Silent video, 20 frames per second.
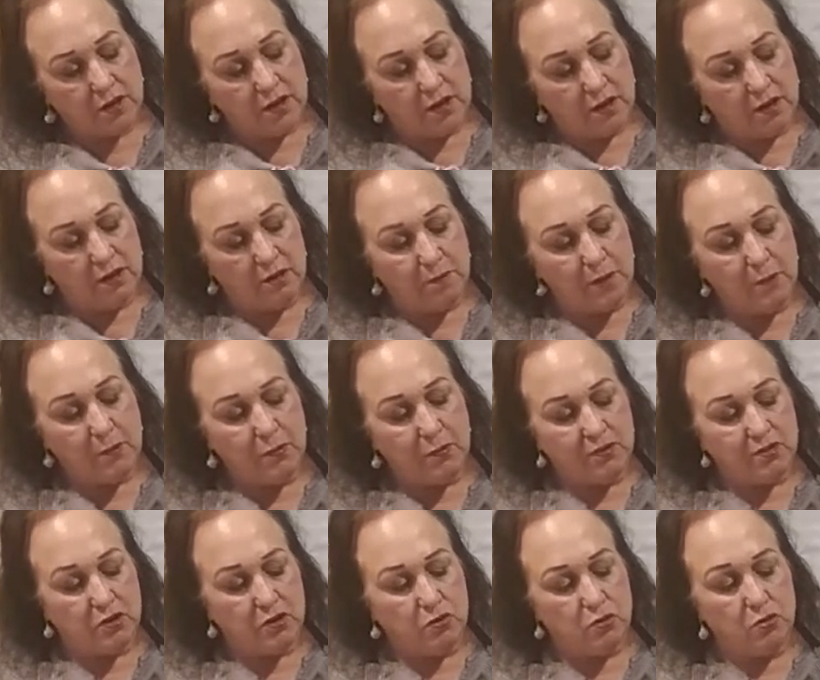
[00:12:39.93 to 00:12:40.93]
Now remember,
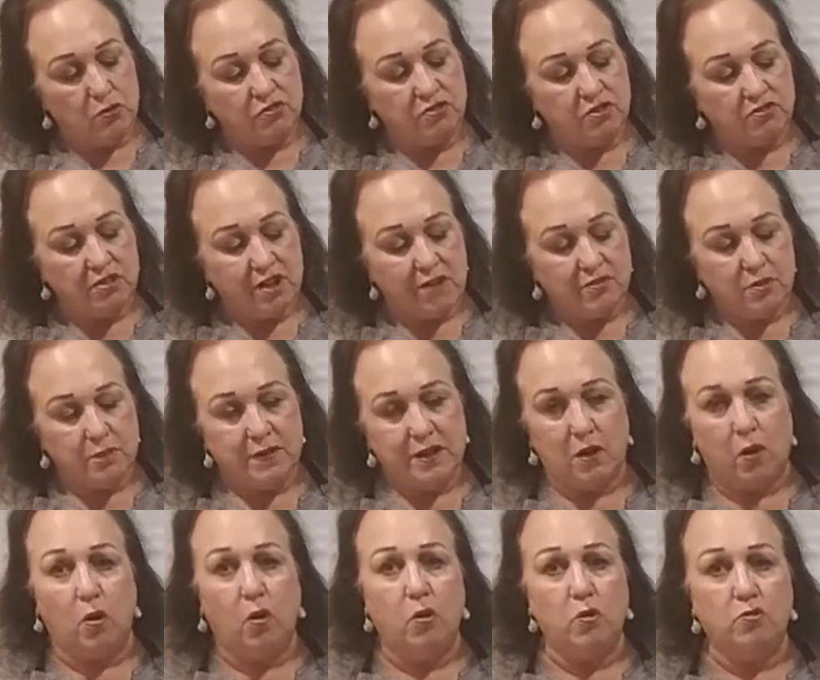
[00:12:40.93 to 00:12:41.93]
the noodles doesn't have to be
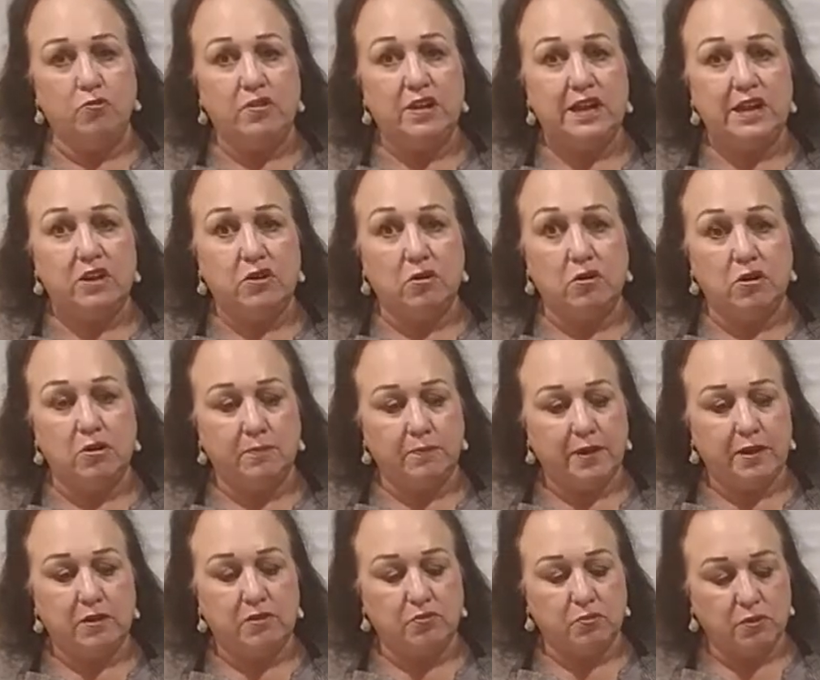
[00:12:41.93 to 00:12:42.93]
overly cooked
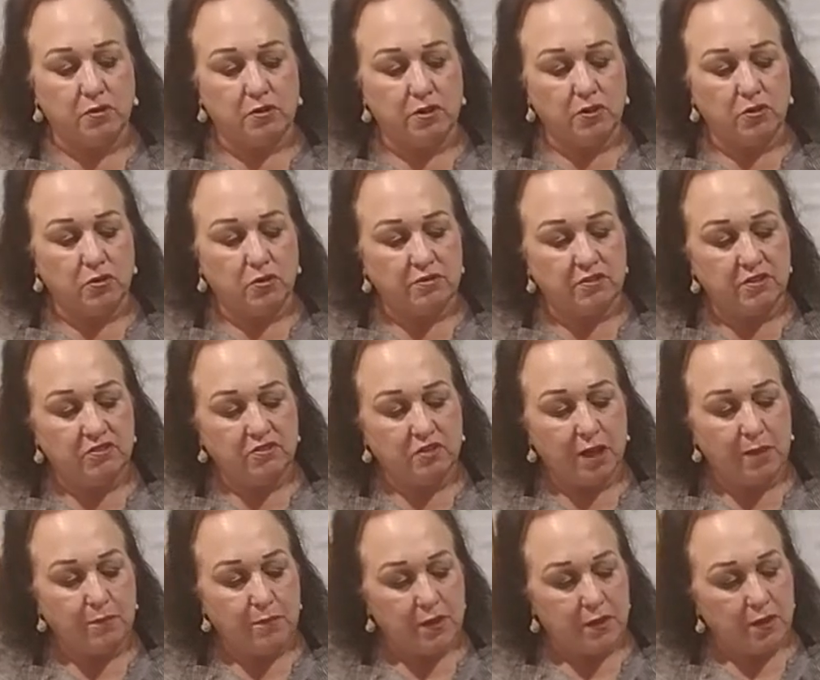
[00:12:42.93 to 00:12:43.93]
because we're going to cook this
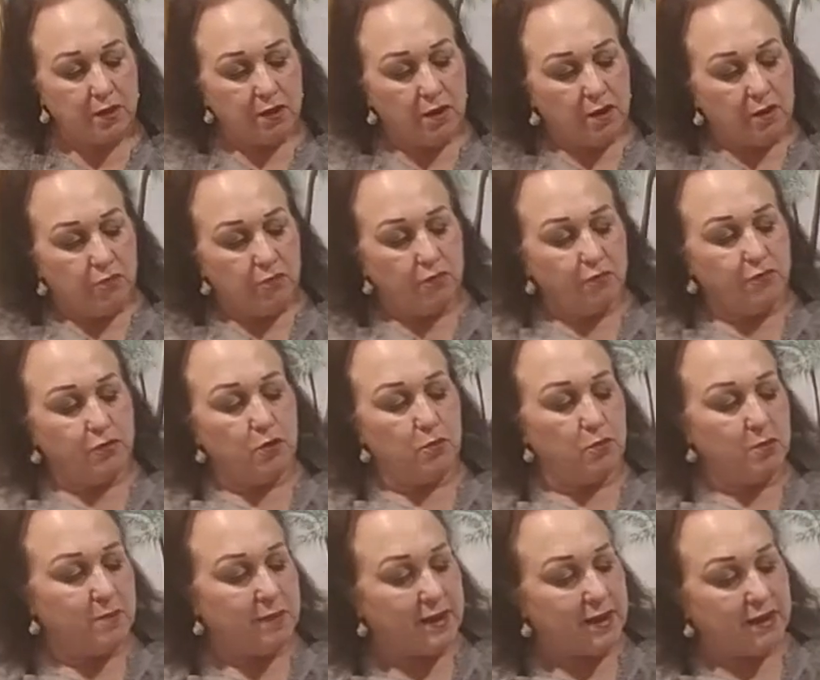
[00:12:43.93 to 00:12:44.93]
up for a few
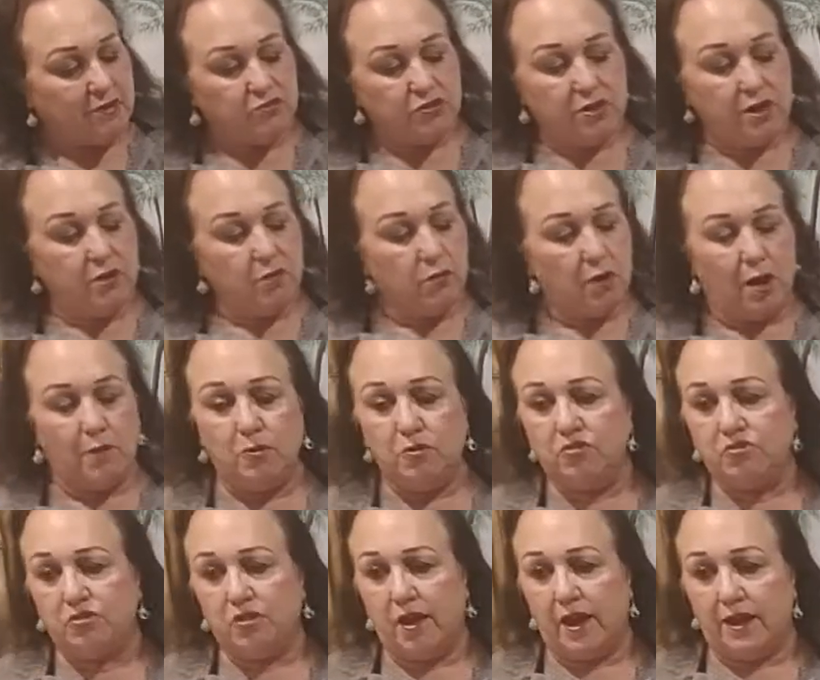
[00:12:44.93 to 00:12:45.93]
more minutes. Okay, we're
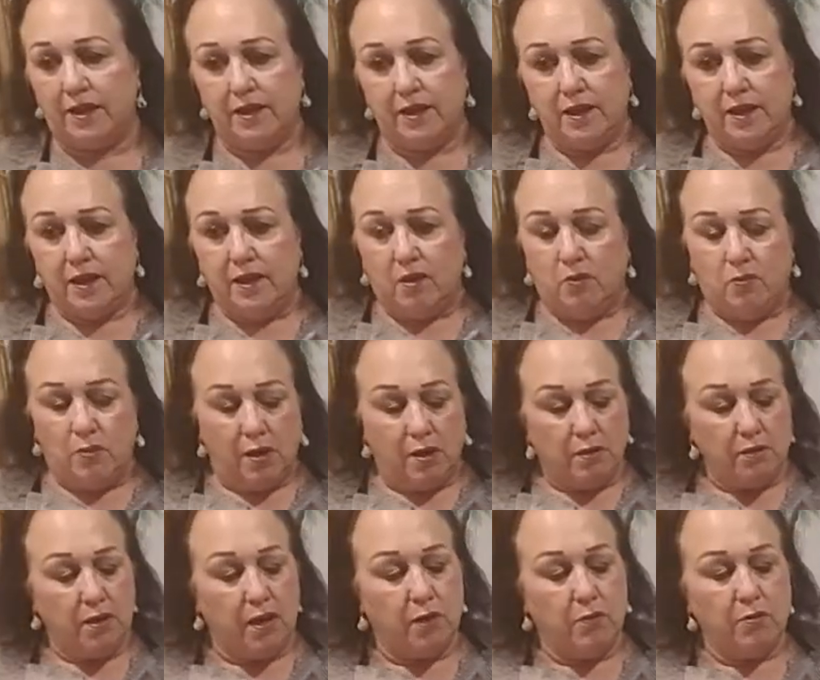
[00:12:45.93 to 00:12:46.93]
almost done.
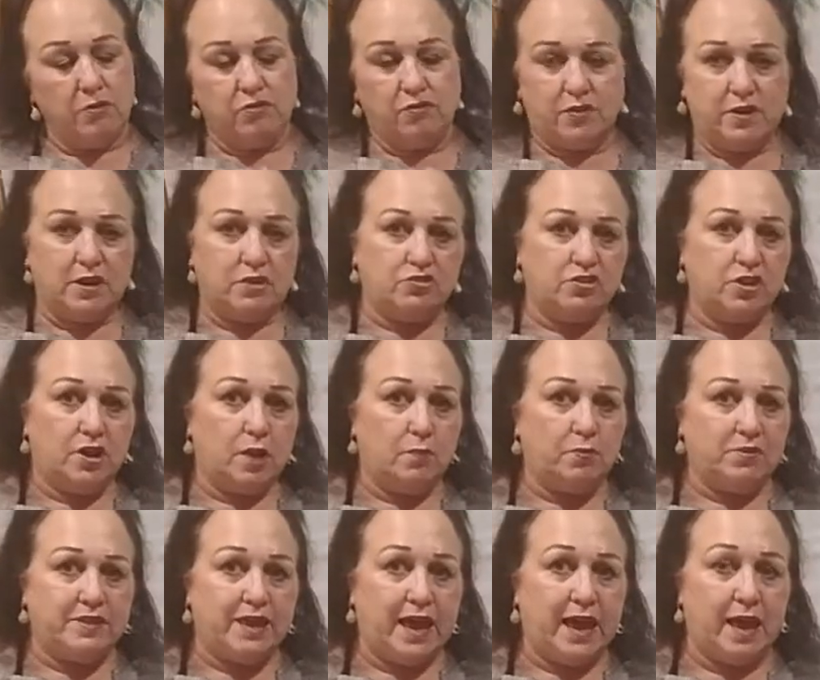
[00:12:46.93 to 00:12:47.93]
While I was finishing up
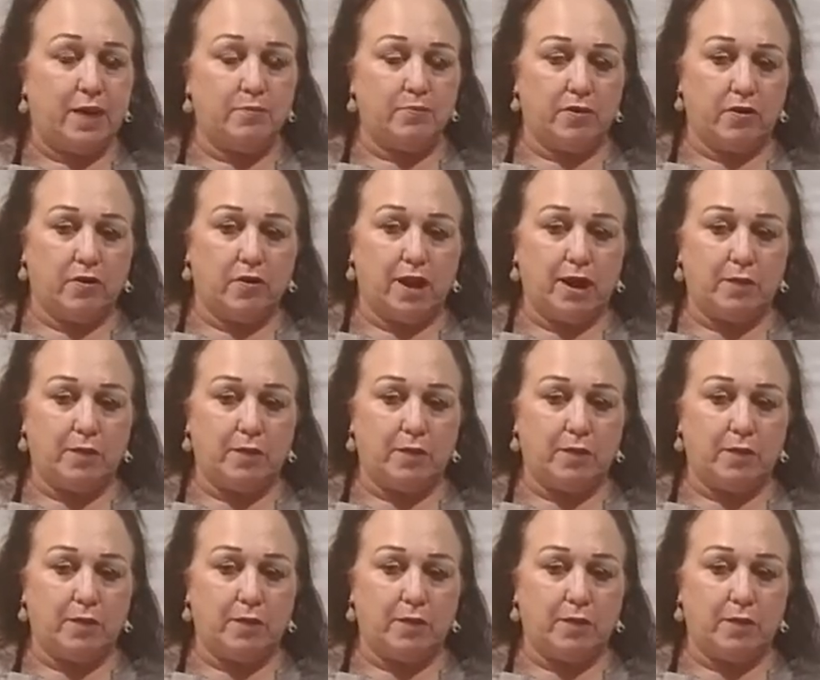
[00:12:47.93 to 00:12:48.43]
with the hamburger, I